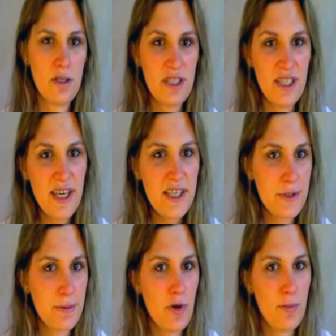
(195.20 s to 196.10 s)

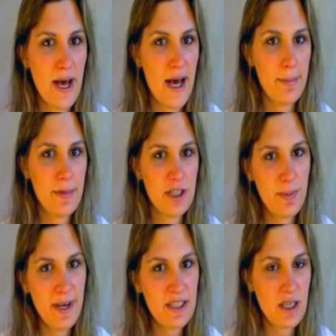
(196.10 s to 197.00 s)
TS Roadmap is
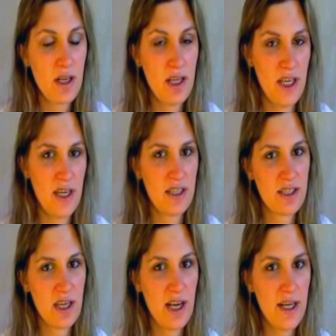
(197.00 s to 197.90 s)
basically a
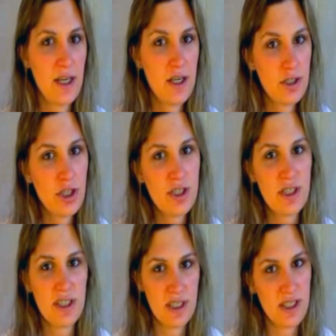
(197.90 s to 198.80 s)
site, just
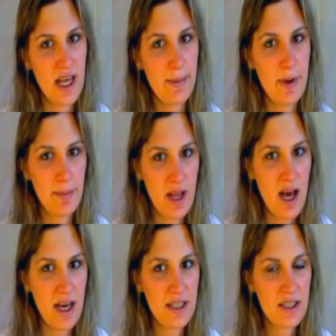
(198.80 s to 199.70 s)
as its name
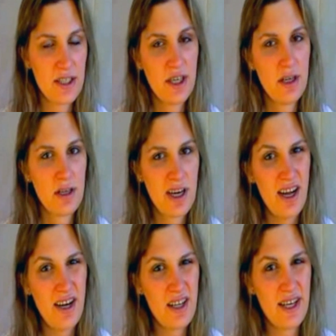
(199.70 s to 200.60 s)
implies,
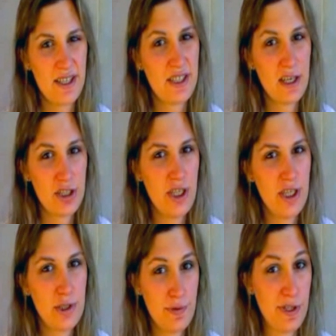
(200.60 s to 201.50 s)
kinda like a sex
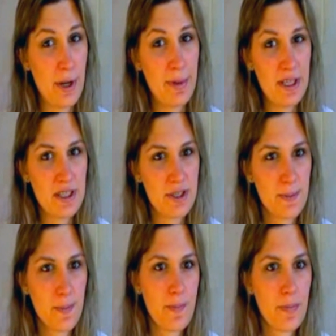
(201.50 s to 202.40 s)
change for dummies.
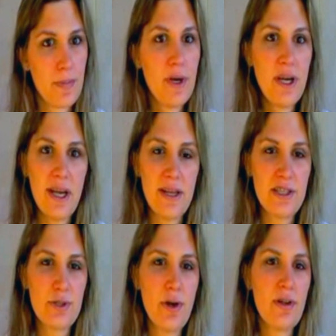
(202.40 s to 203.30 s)
It
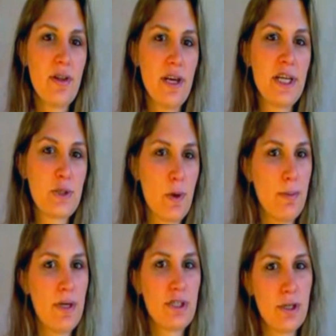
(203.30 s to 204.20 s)
lists all the things one
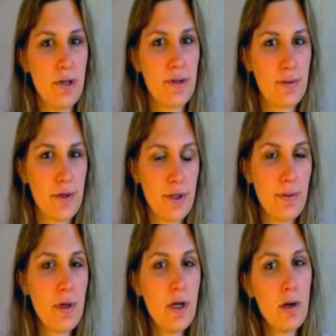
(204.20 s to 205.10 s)
must go
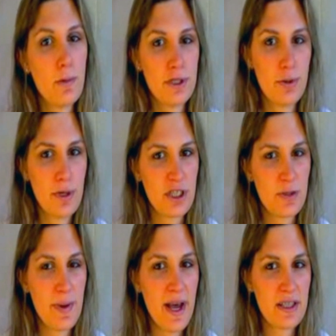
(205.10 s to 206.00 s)
through, what to
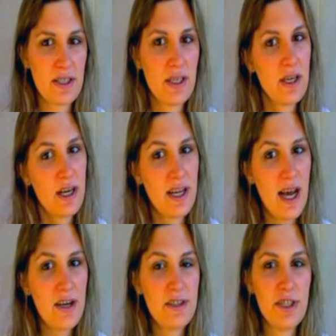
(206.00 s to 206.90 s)
expect, and how
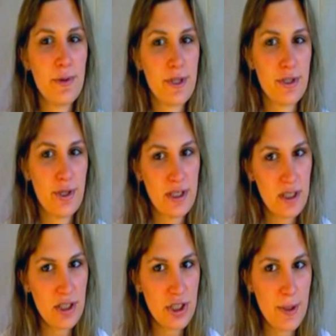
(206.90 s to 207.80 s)
to deal with the
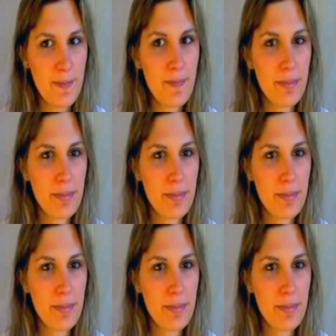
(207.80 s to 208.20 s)
transition.